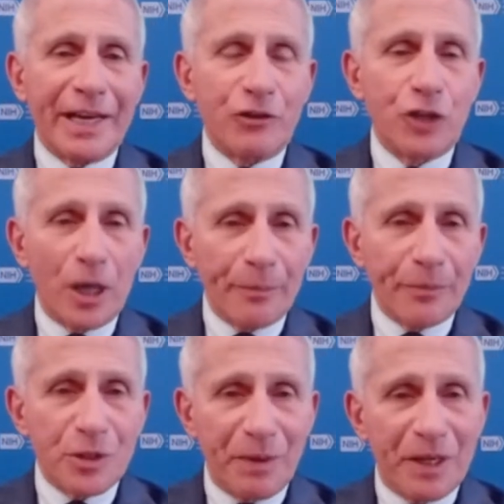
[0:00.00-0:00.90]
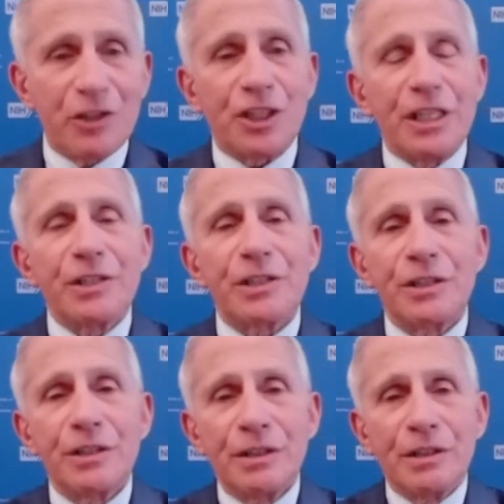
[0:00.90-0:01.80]
that jumped
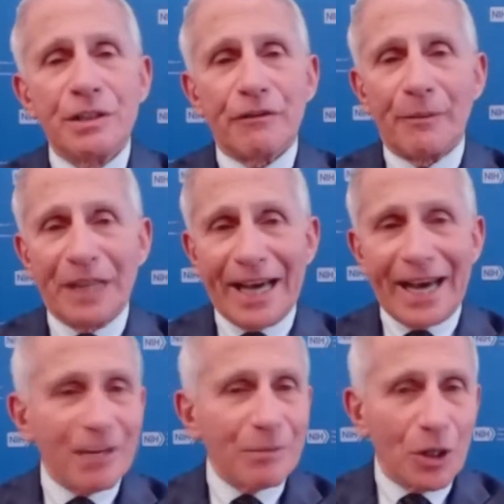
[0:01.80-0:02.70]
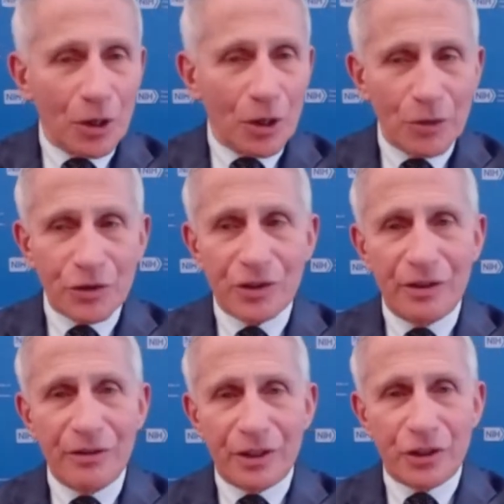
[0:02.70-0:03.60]
species from the animal host,
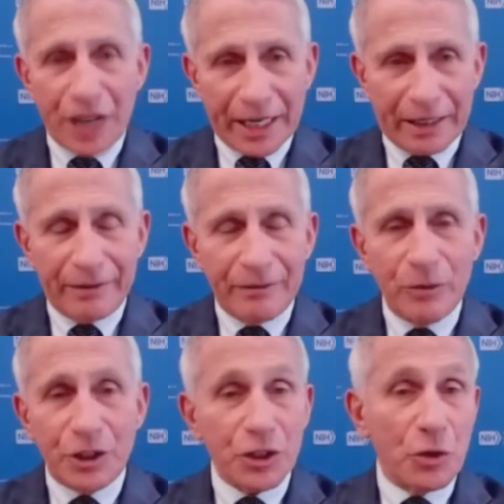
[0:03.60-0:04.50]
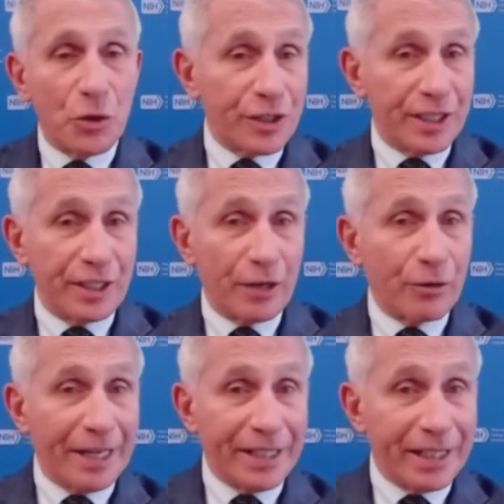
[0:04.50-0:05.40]
the chicken, which is causing a
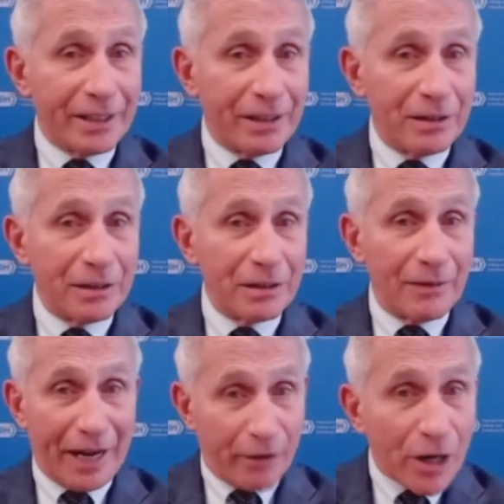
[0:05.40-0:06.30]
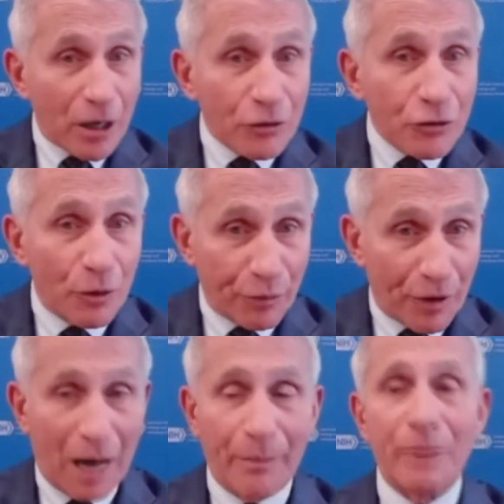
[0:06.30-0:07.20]
great deal of agricultural
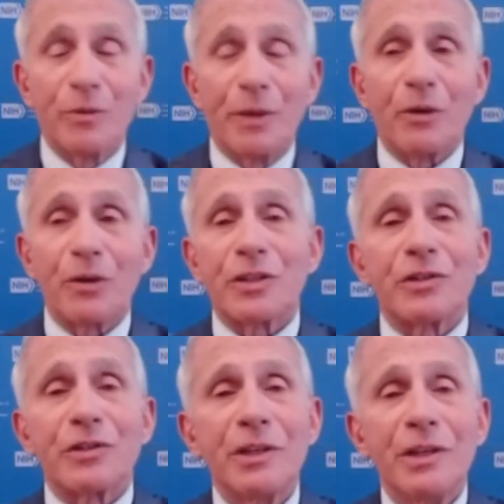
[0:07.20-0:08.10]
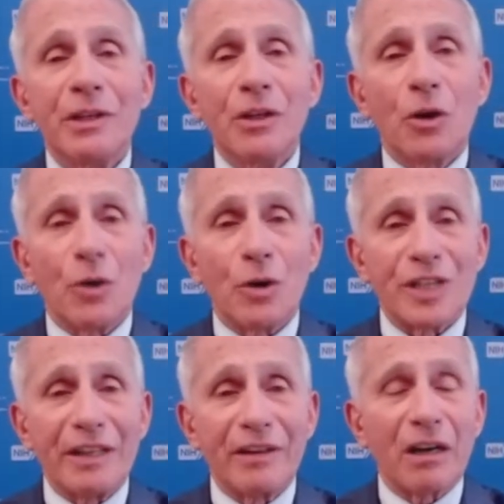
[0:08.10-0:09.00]
problems because it's
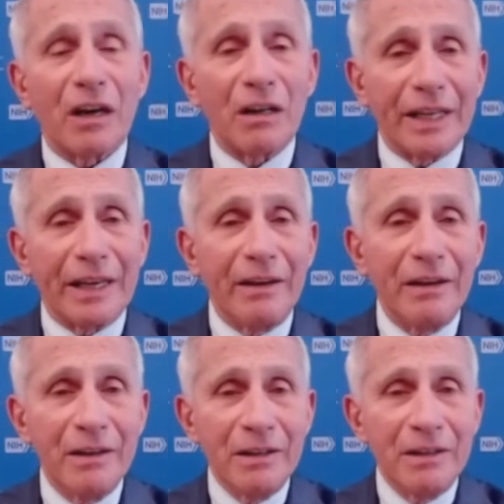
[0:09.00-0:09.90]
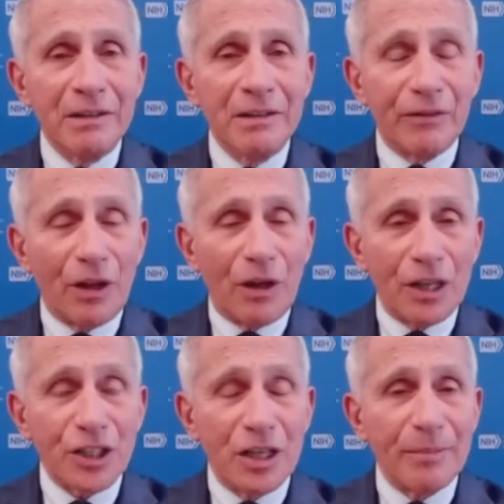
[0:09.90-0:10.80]
causing the culling of
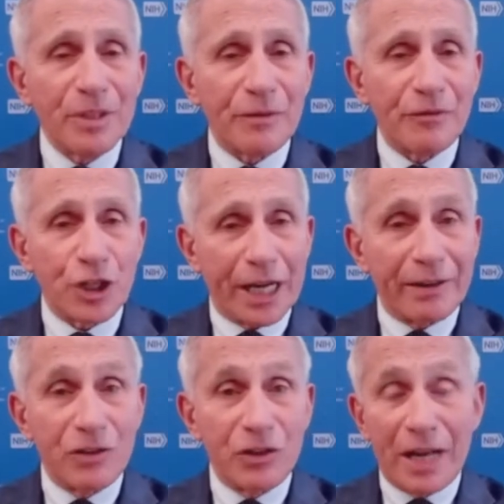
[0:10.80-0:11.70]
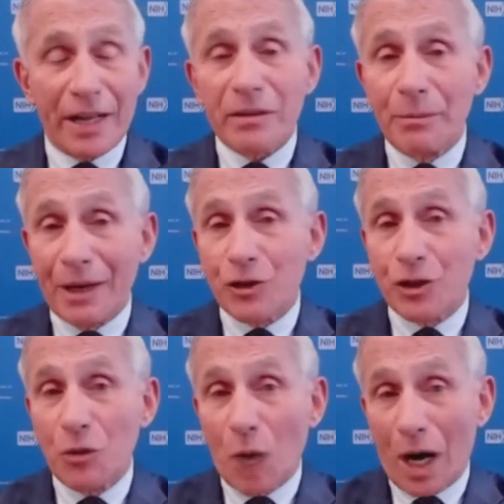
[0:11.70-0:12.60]
large numbers of chickens, not to
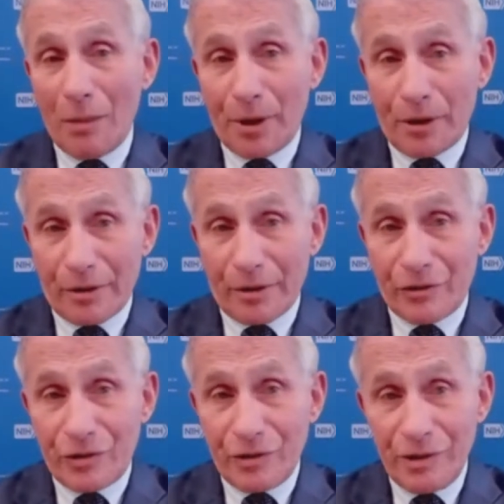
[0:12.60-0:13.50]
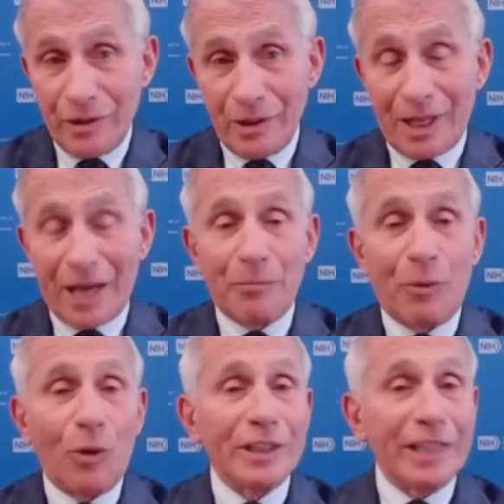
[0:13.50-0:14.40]
mention wild birds
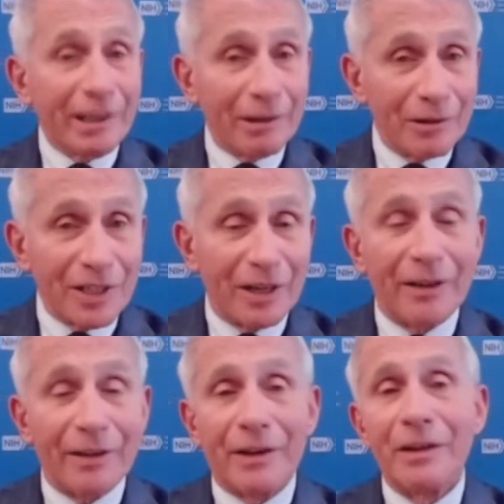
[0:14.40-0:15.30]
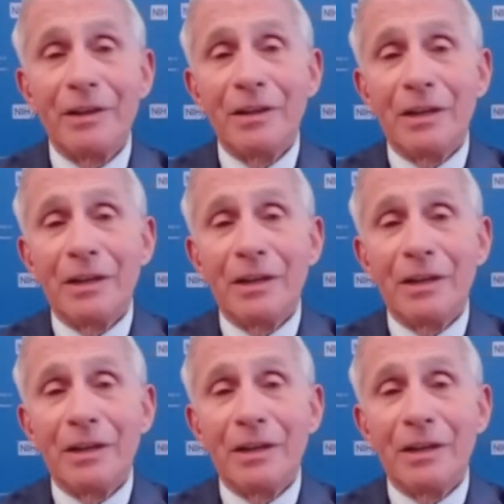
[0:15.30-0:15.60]
like bald eagles and other